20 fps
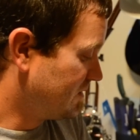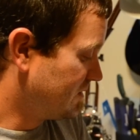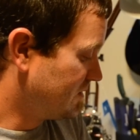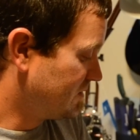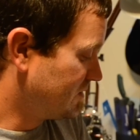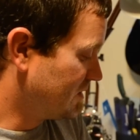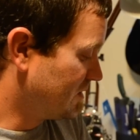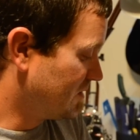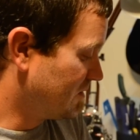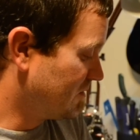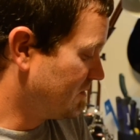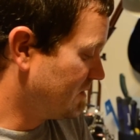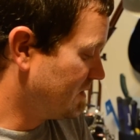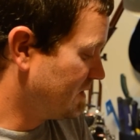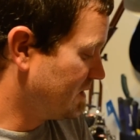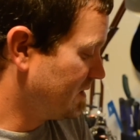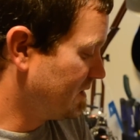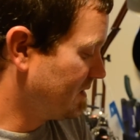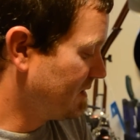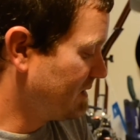So
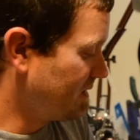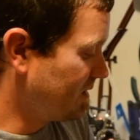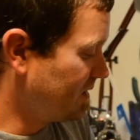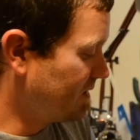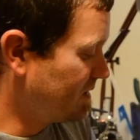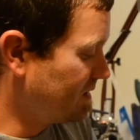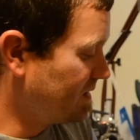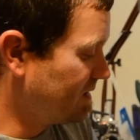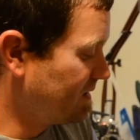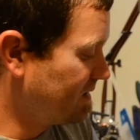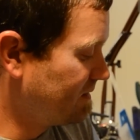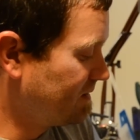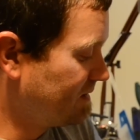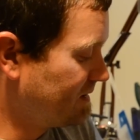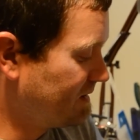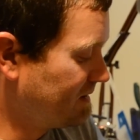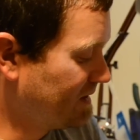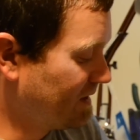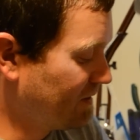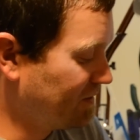
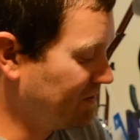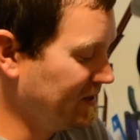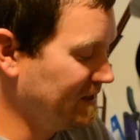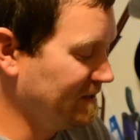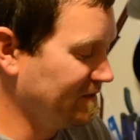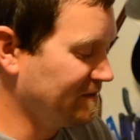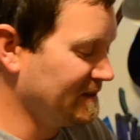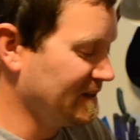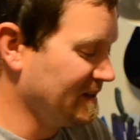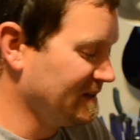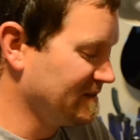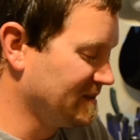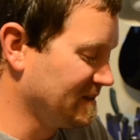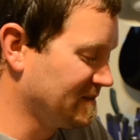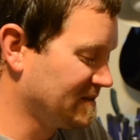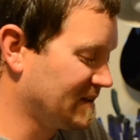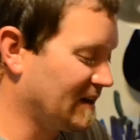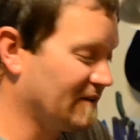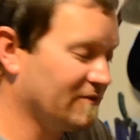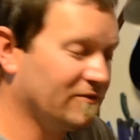another neat thing is
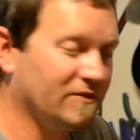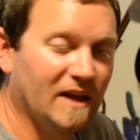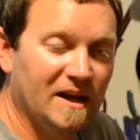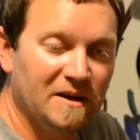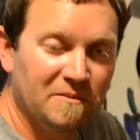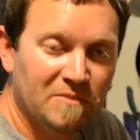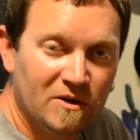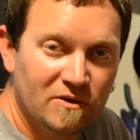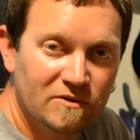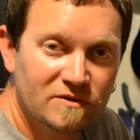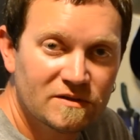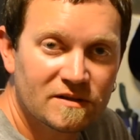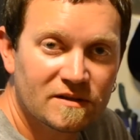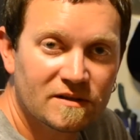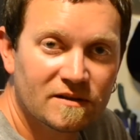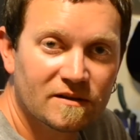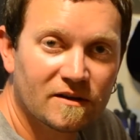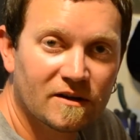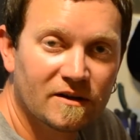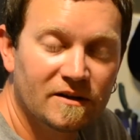it's got flight modes
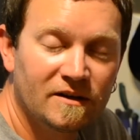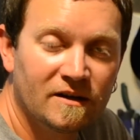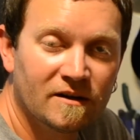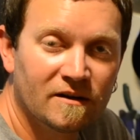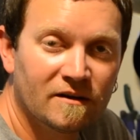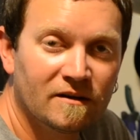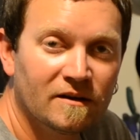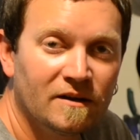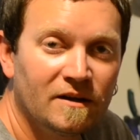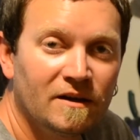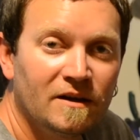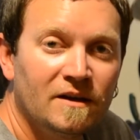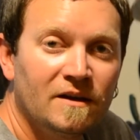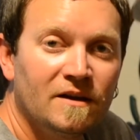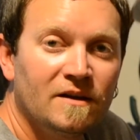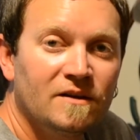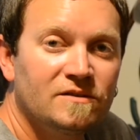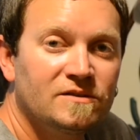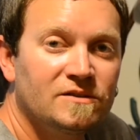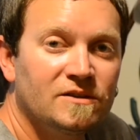on here.
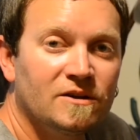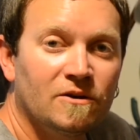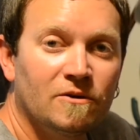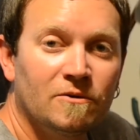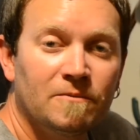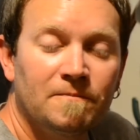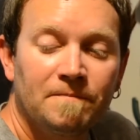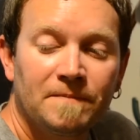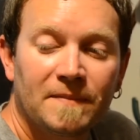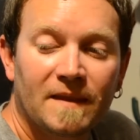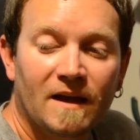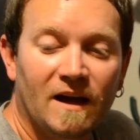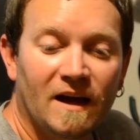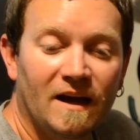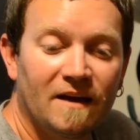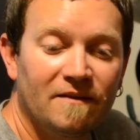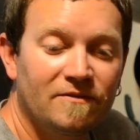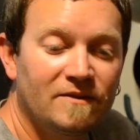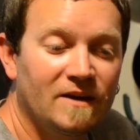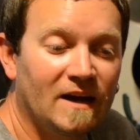So
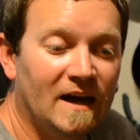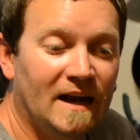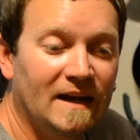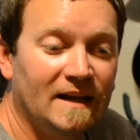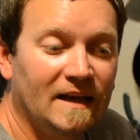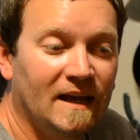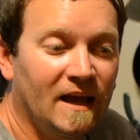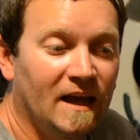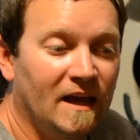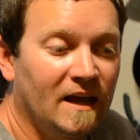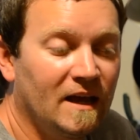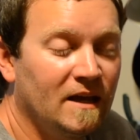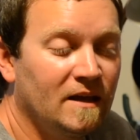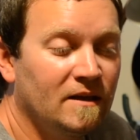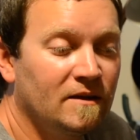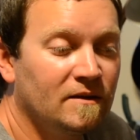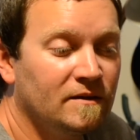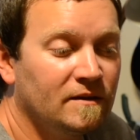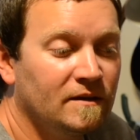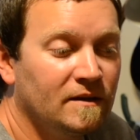I've got
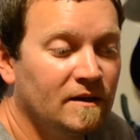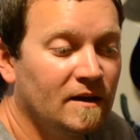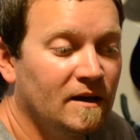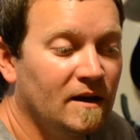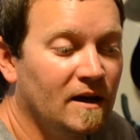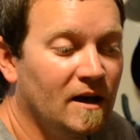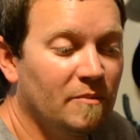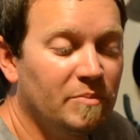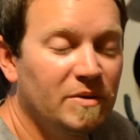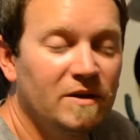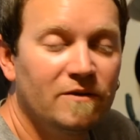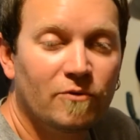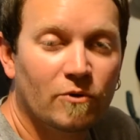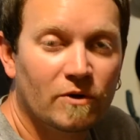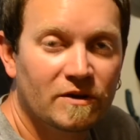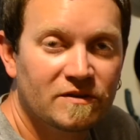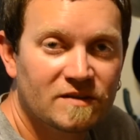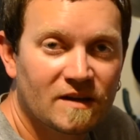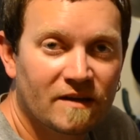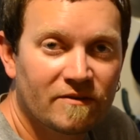a
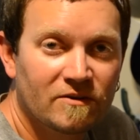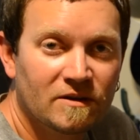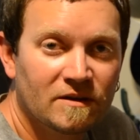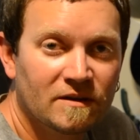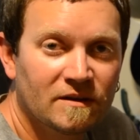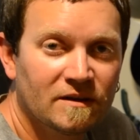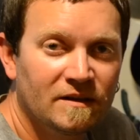P-47,